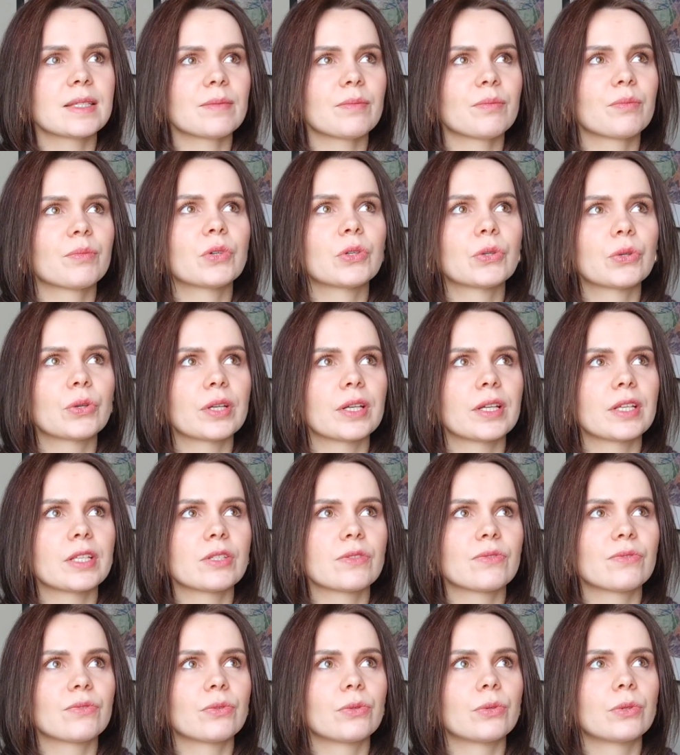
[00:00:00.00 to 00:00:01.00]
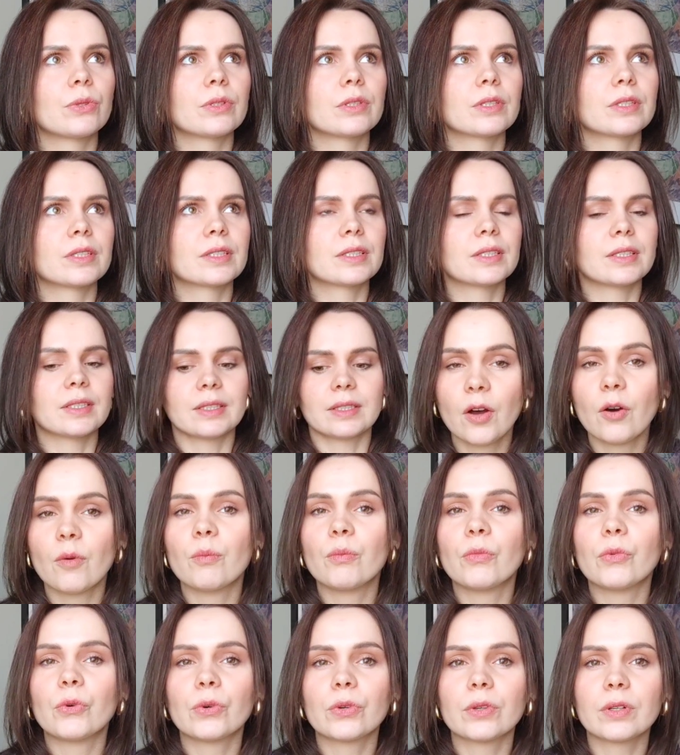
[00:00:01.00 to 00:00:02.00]
book is for
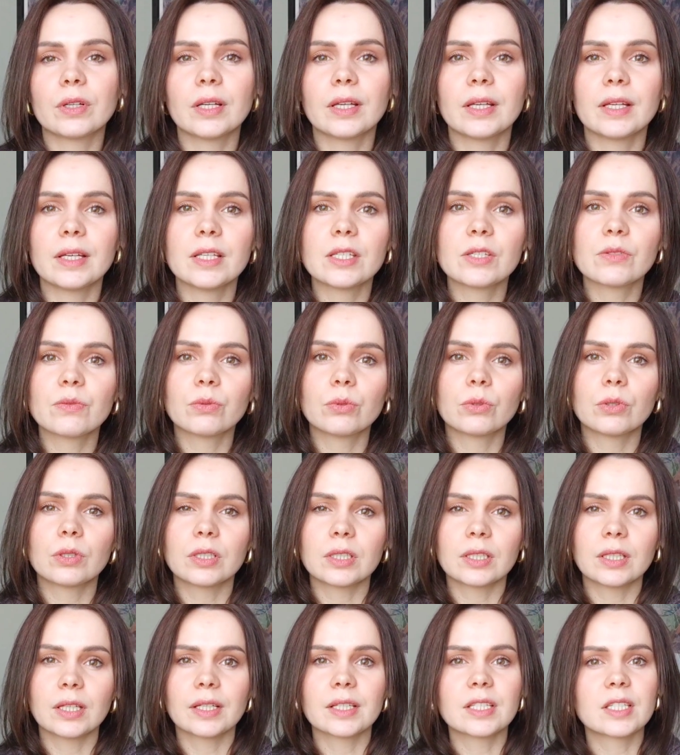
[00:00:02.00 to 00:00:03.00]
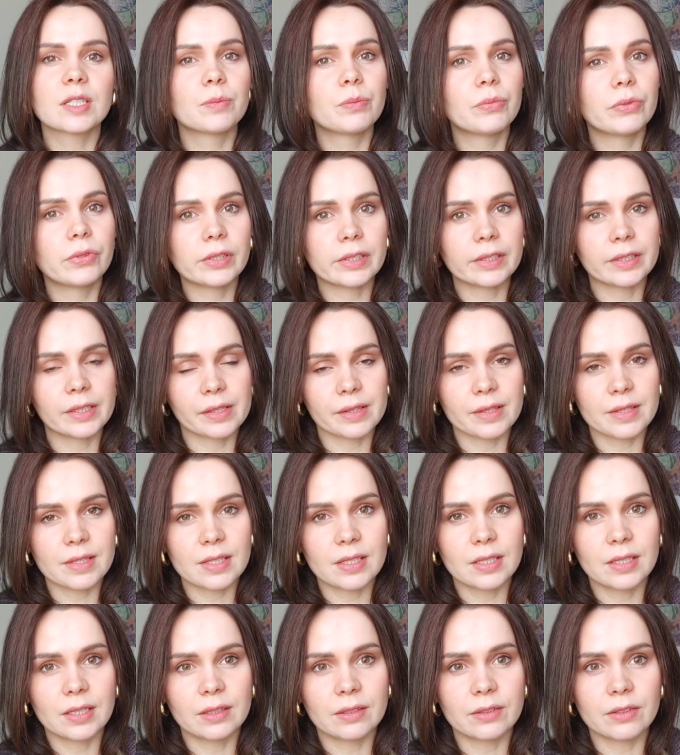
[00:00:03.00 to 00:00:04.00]

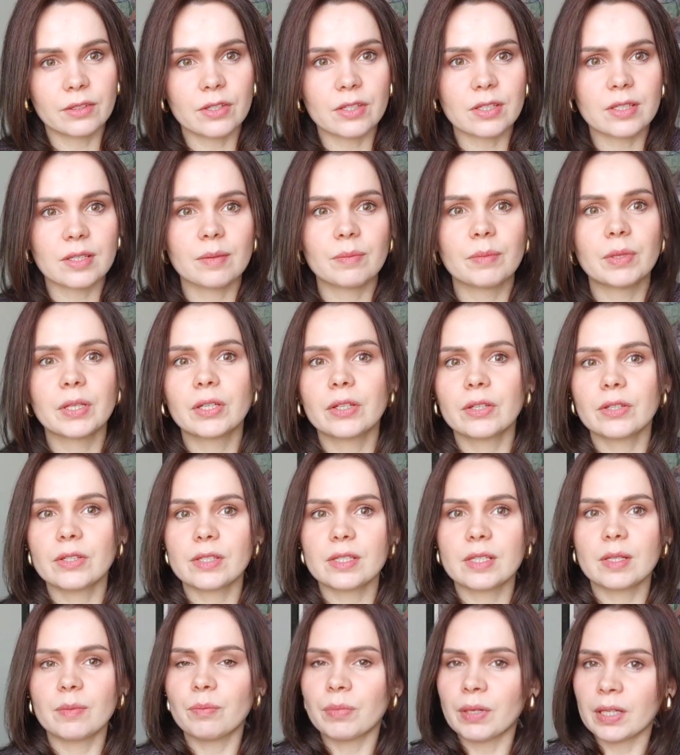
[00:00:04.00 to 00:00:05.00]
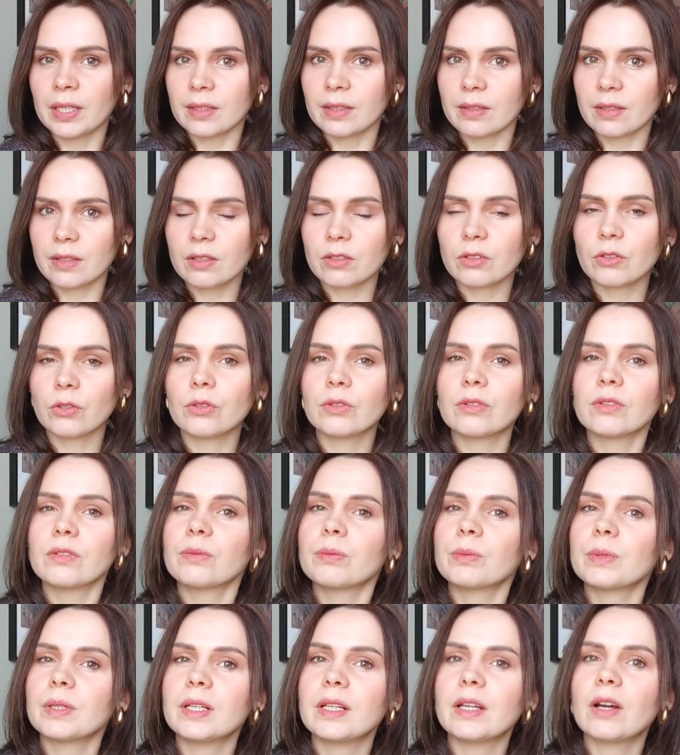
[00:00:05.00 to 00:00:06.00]
experienced knitters, because the pattern
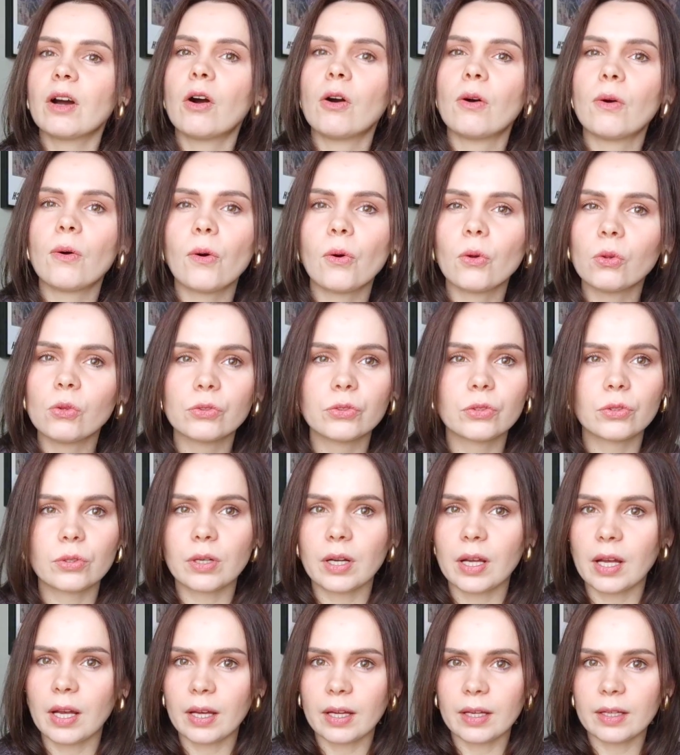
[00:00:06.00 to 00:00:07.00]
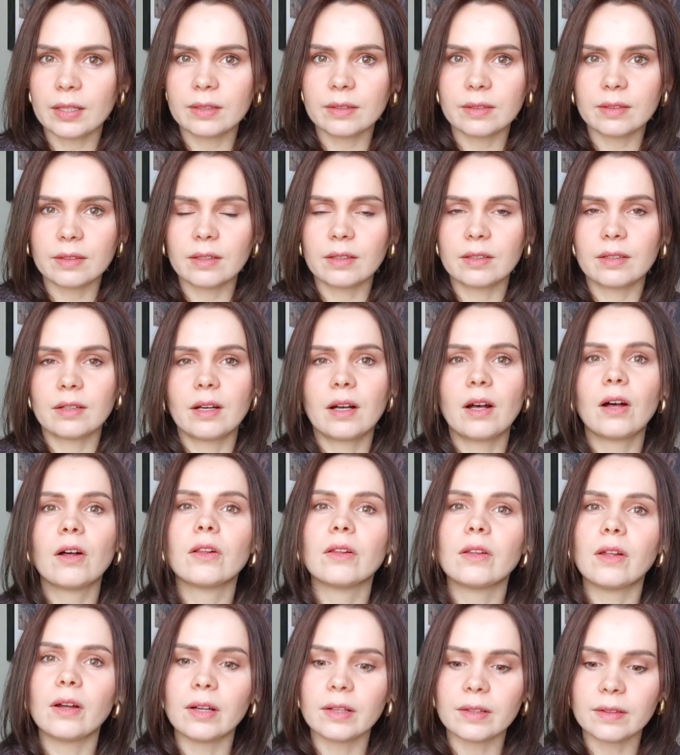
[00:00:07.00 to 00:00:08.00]
don't really hold your hand a
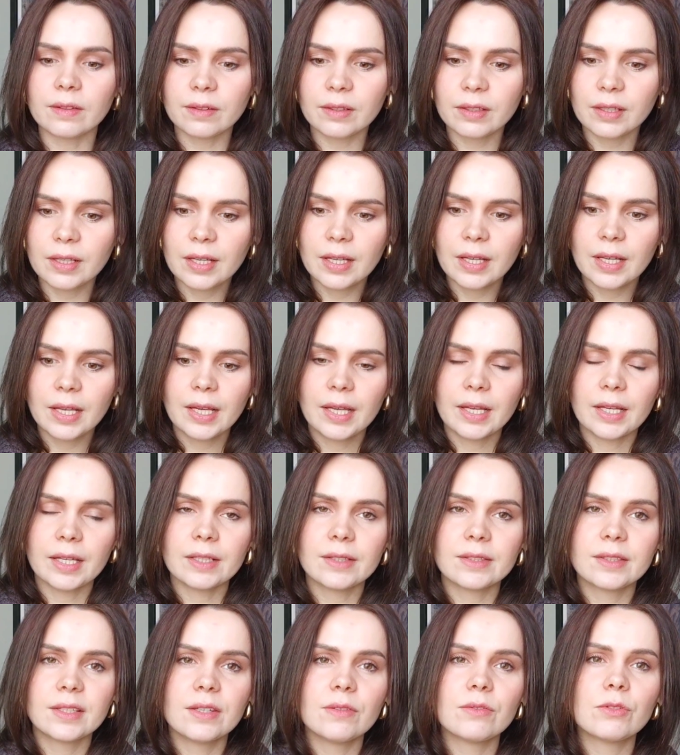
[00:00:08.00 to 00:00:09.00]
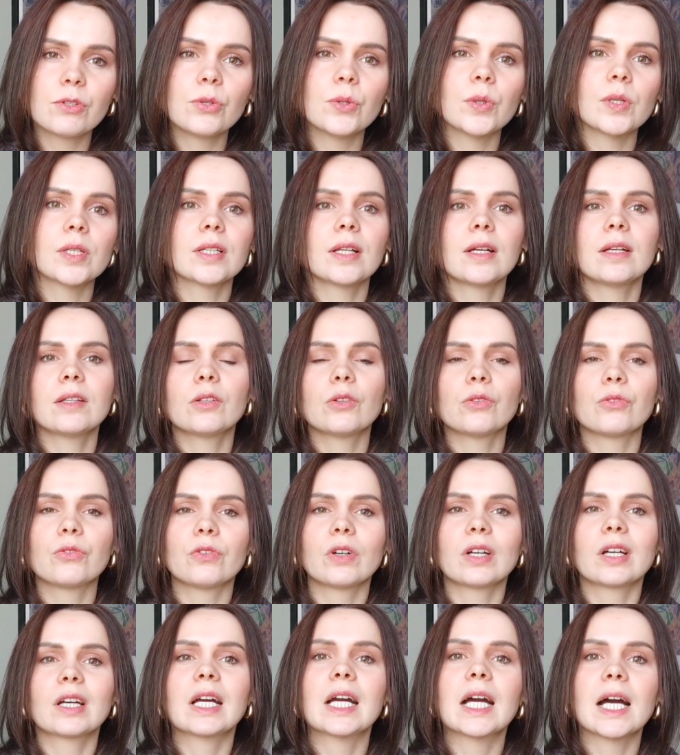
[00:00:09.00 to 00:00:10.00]
lot. It gives you a lot
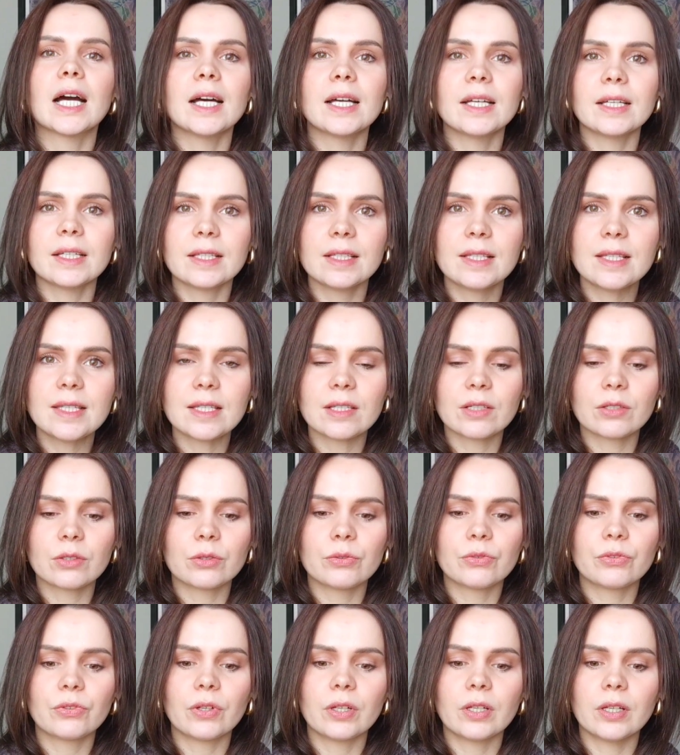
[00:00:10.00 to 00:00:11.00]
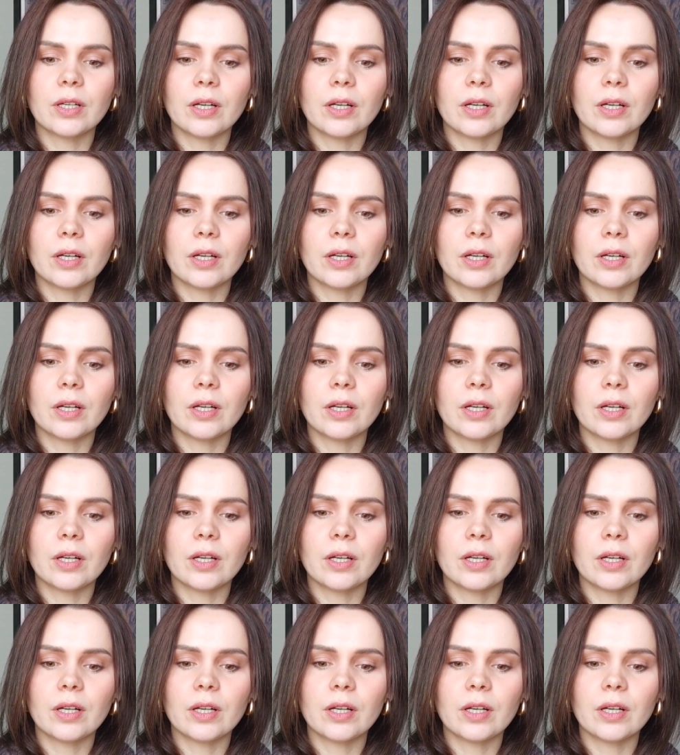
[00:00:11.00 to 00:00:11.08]
of guides of